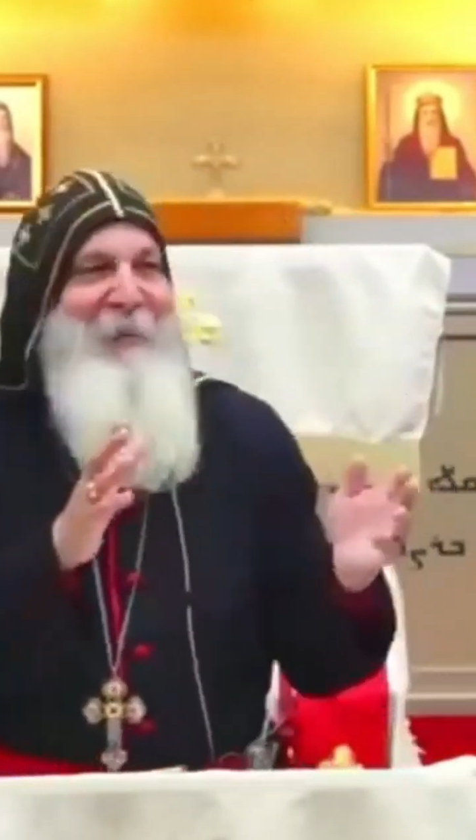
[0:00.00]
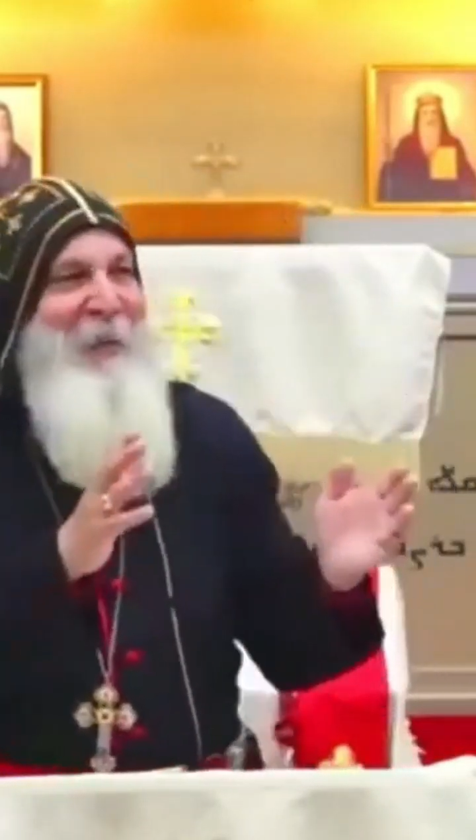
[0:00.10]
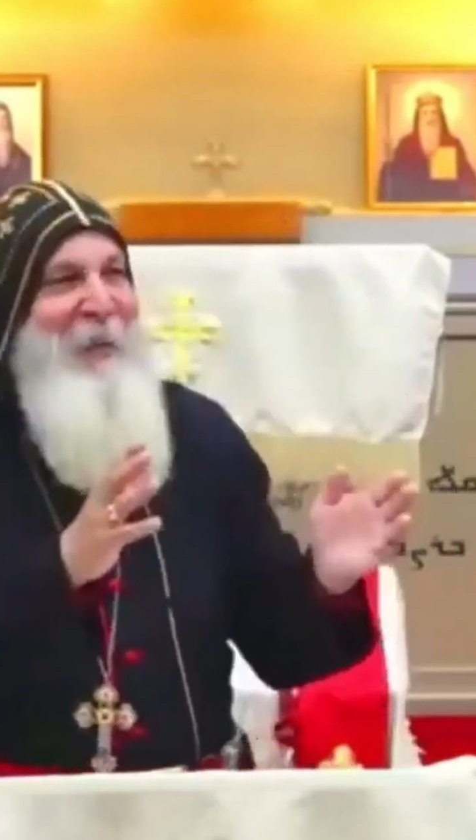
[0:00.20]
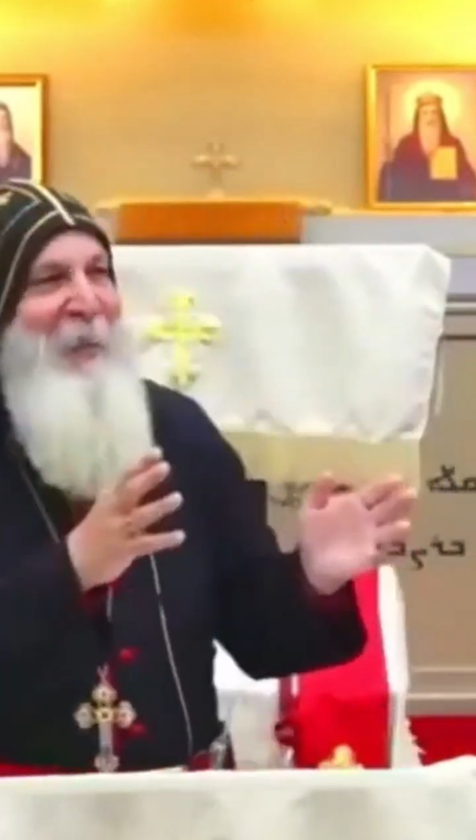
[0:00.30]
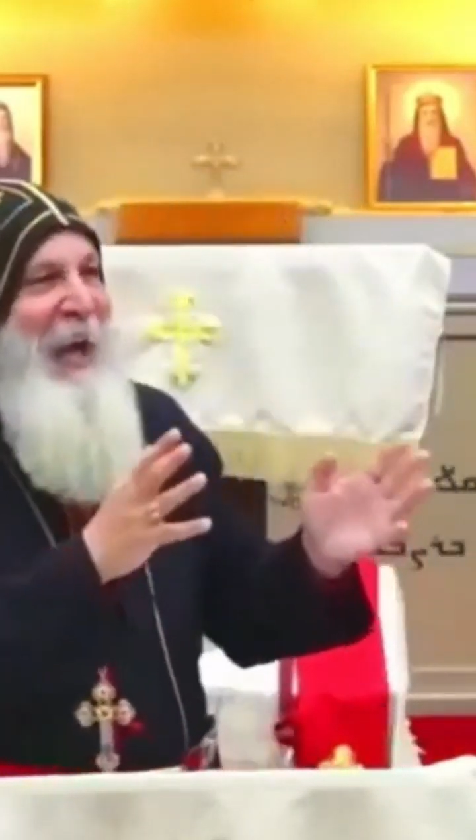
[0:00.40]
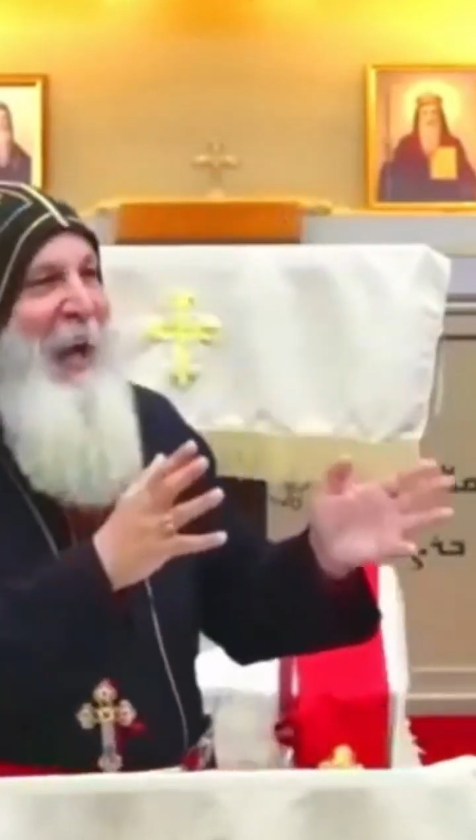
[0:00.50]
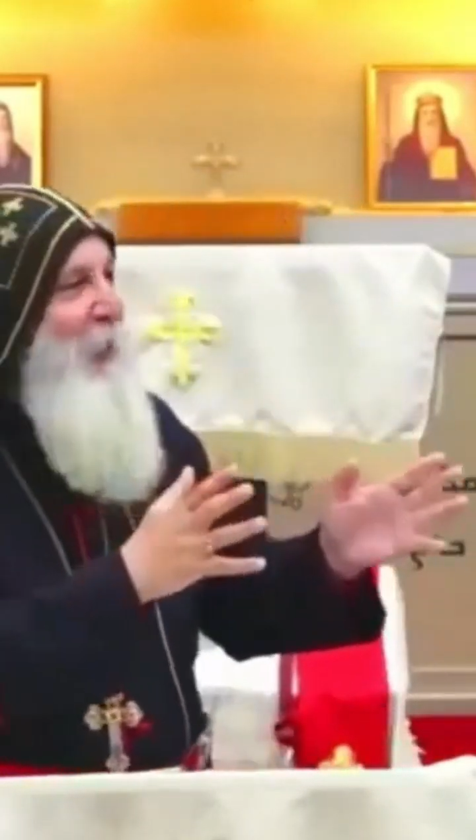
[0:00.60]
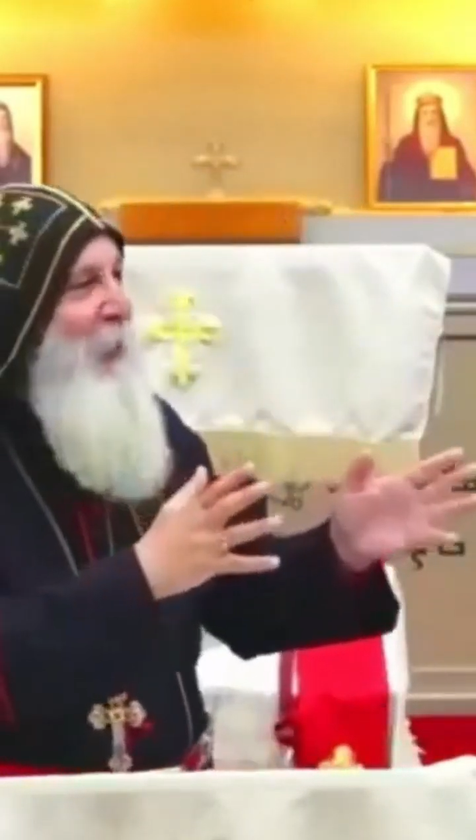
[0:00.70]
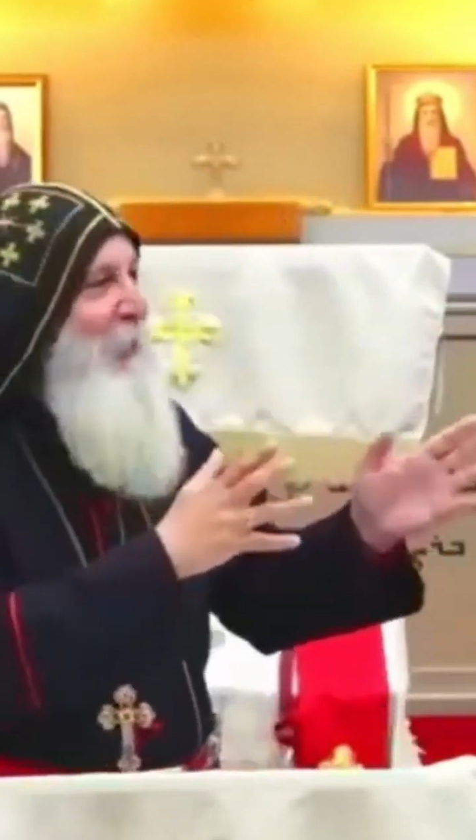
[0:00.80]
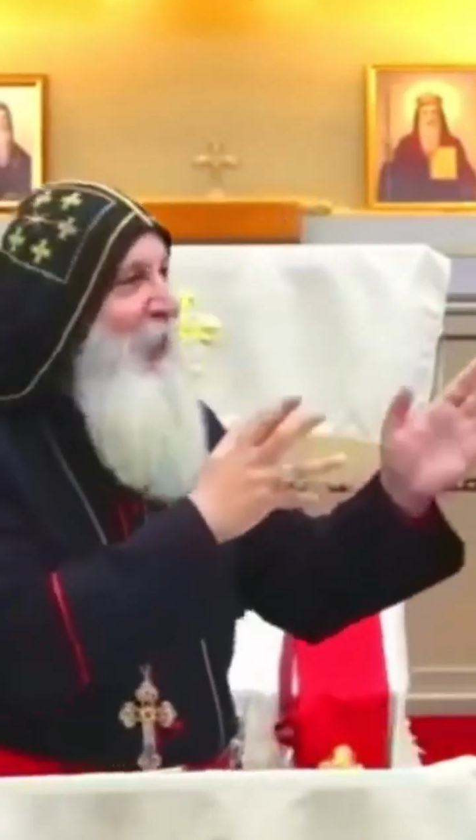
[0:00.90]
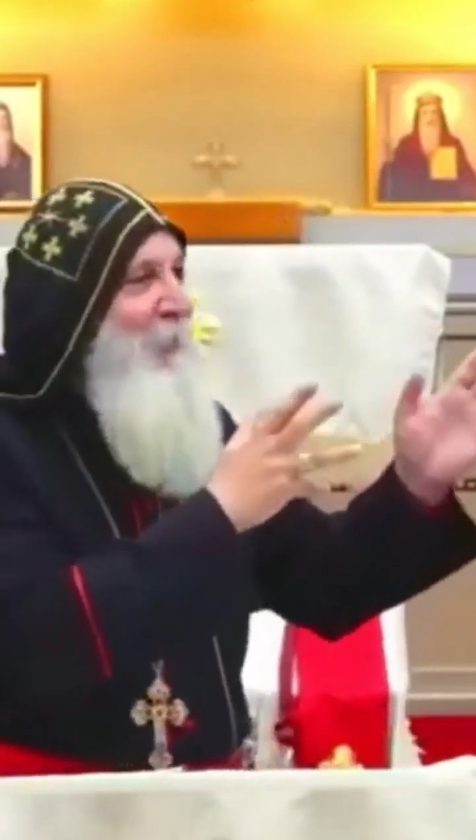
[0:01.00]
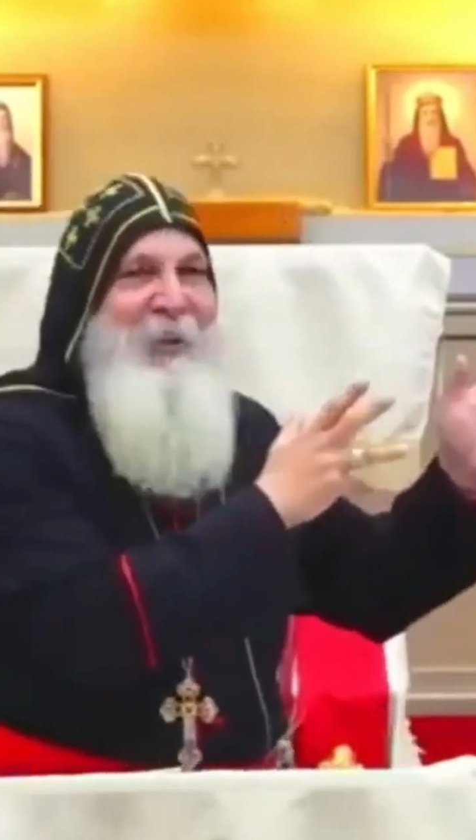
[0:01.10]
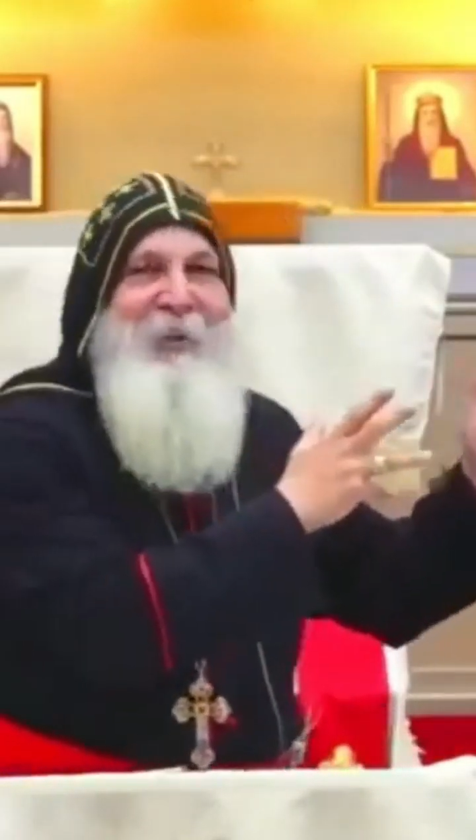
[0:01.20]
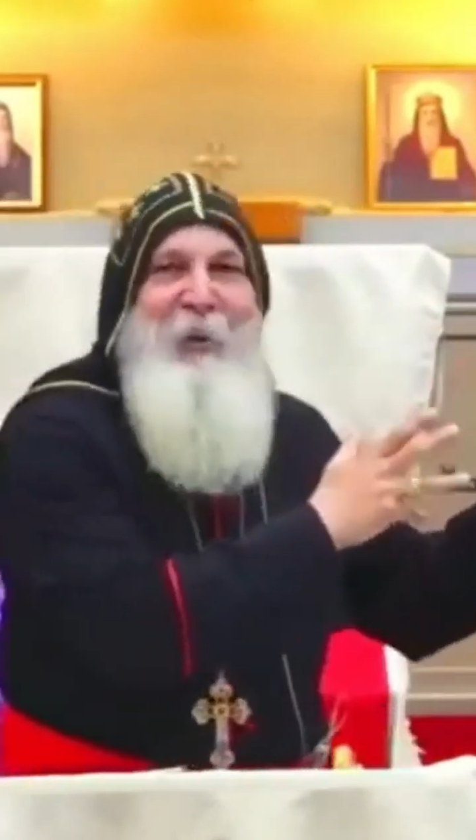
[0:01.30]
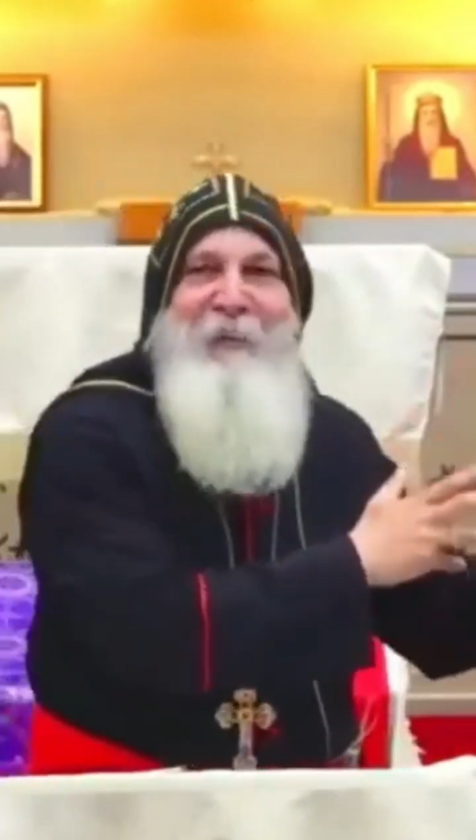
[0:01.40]
the other will be the
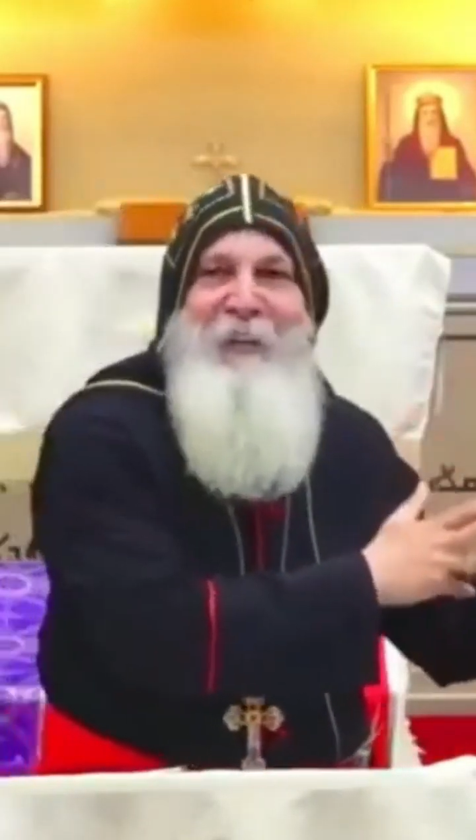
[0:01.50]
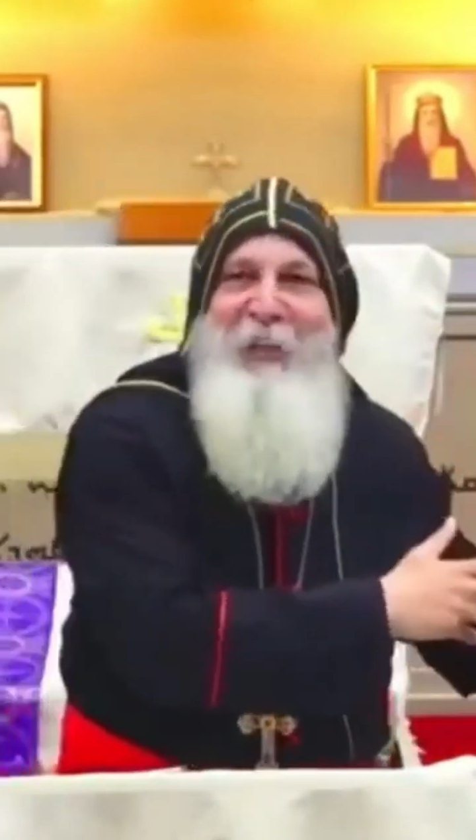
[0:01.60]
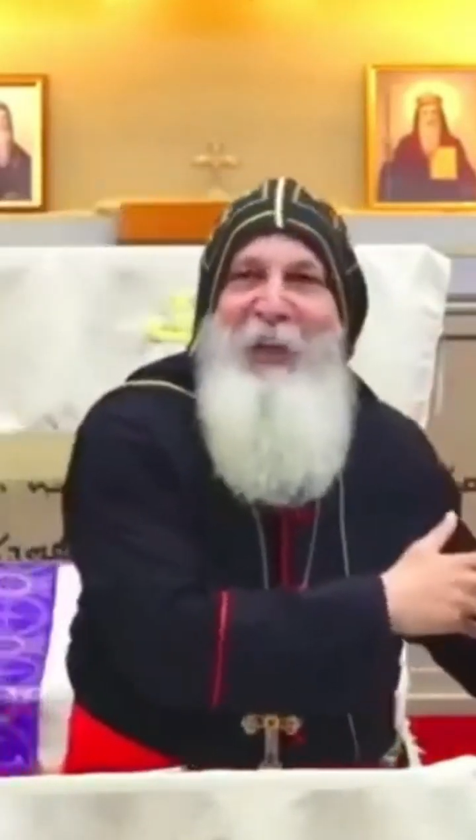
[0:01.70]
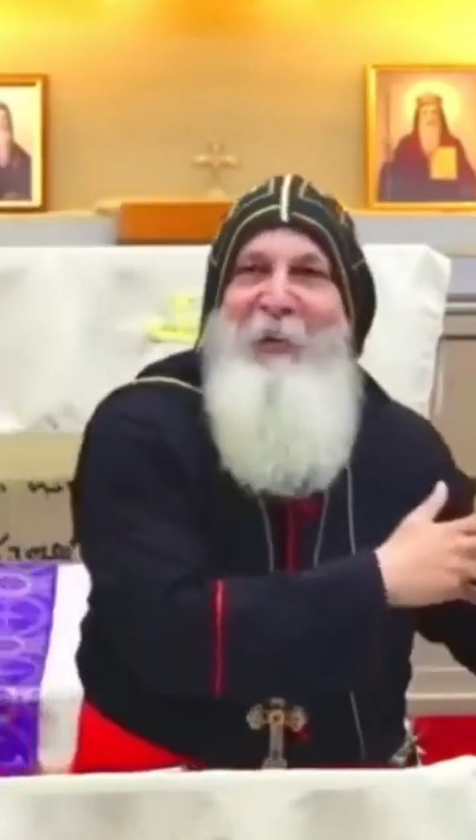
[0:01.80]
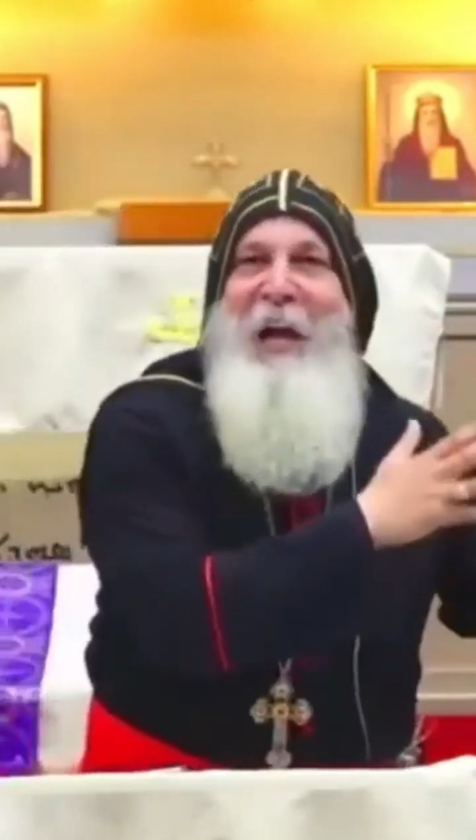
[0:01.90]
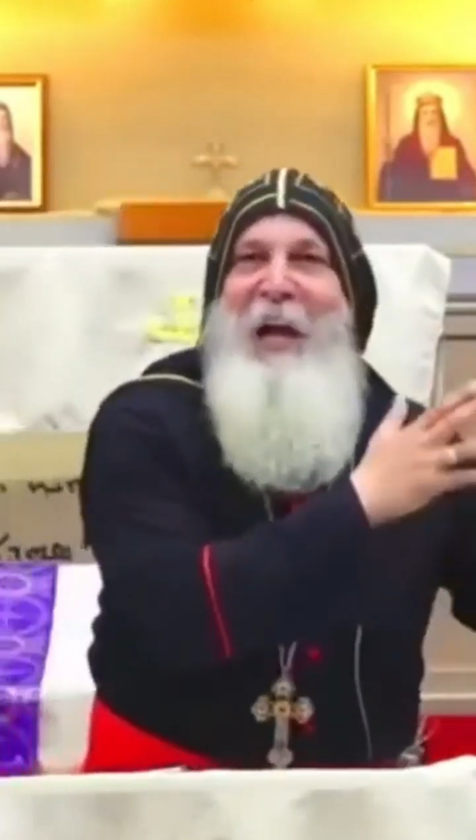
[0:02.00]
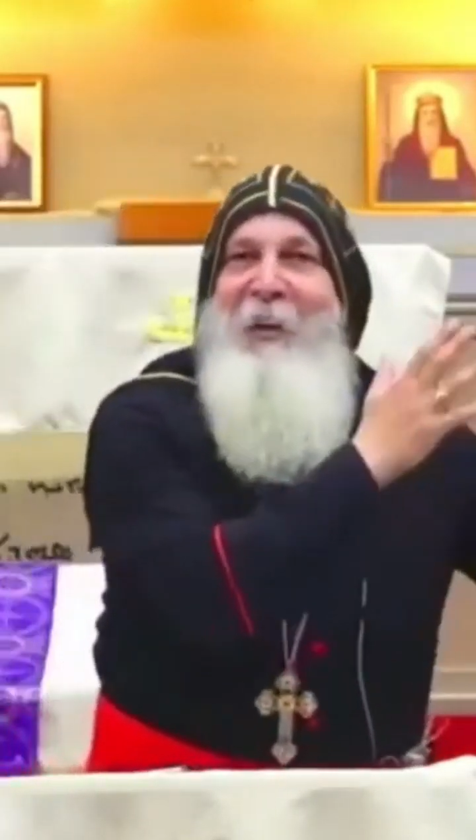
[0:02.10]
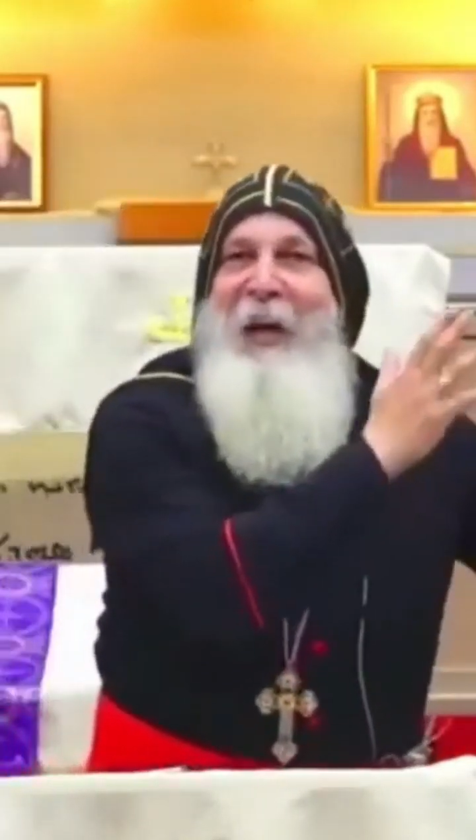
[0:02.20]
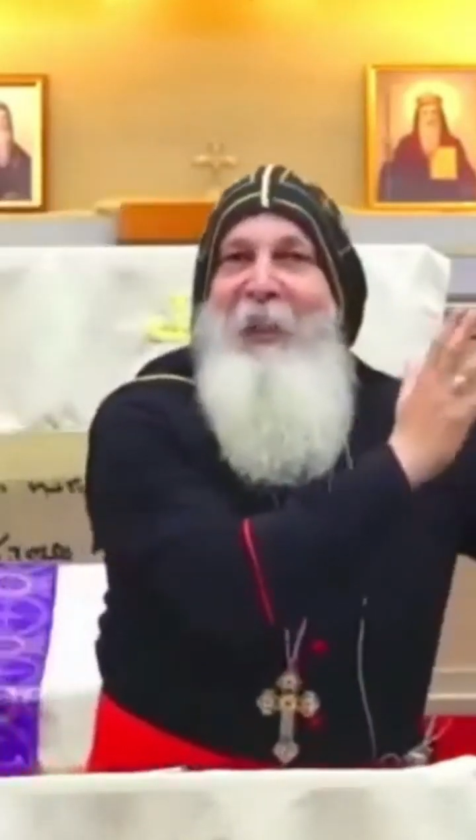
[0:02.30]
minister of interior and the other one